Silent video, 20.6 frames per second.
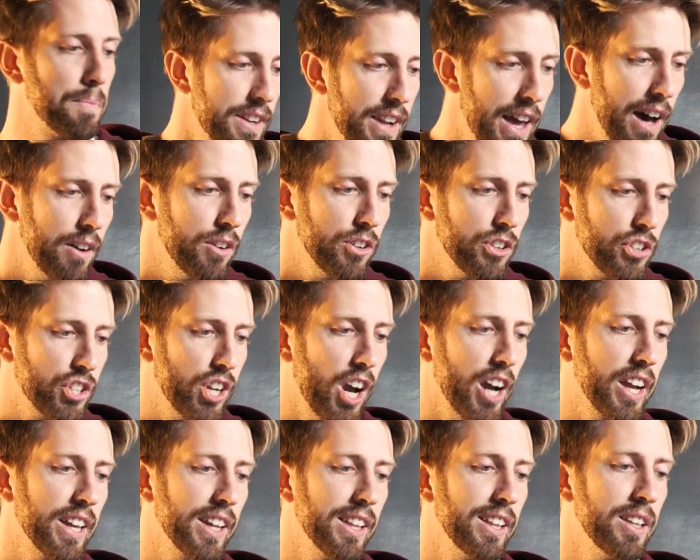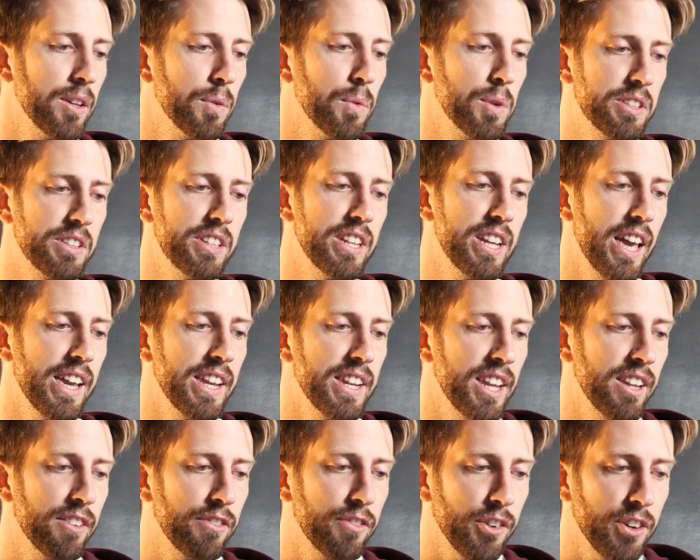Now, shockingly, we see a
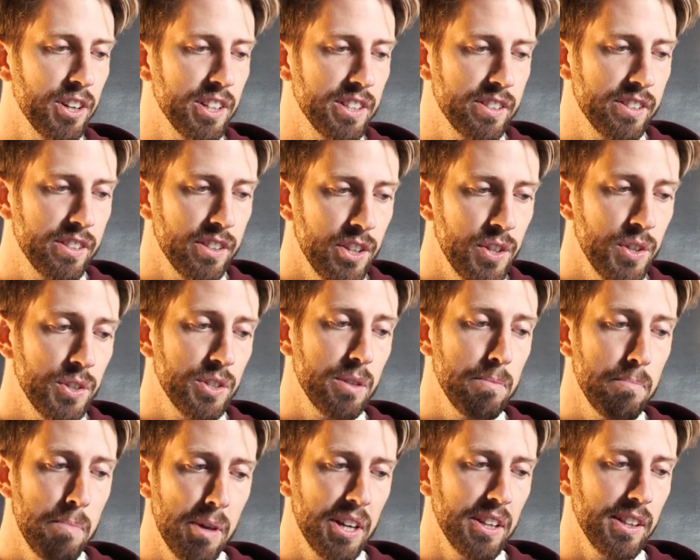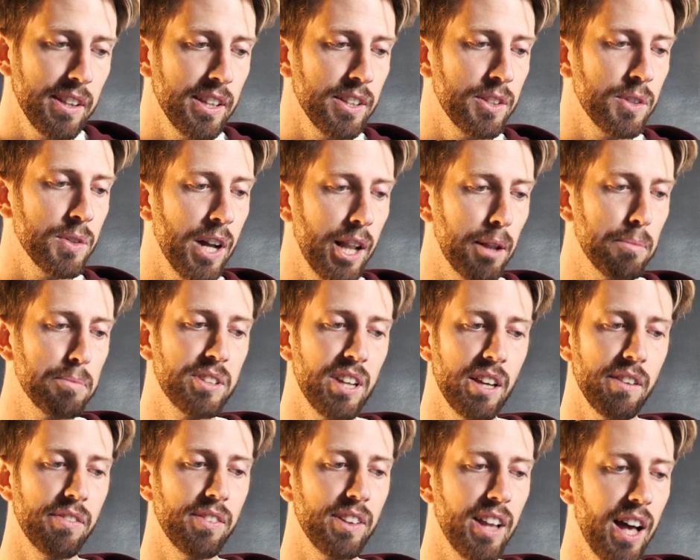need for its use immediately to help
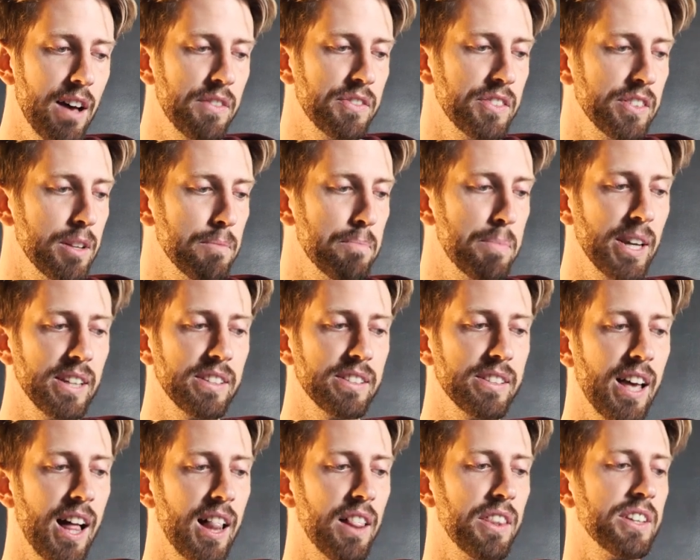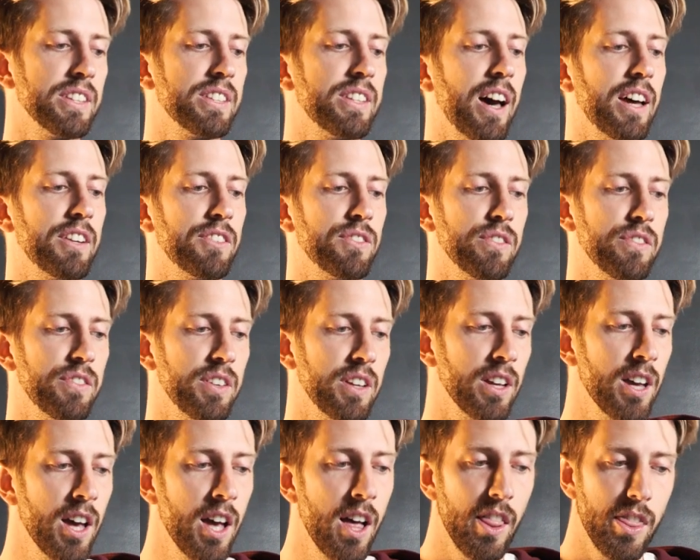save lives in the biggest health catastrophe